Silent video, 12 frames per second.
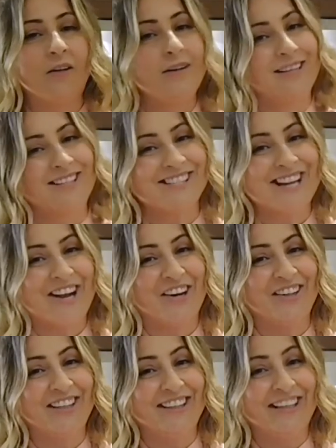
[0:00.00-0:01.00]
or you can snack
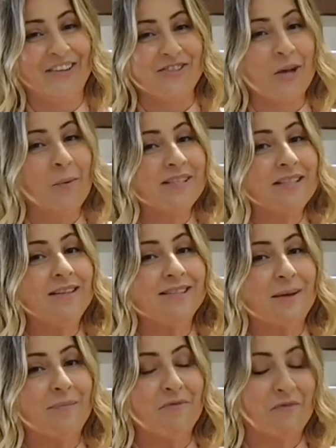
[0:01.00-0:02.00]
on it later. There's always a little
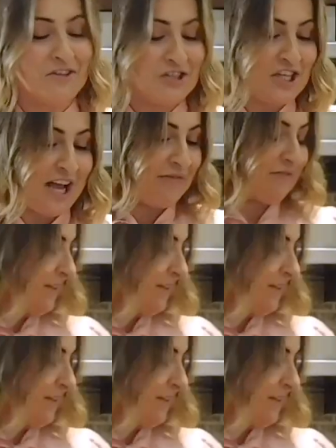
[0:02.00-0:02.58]
something for the chef.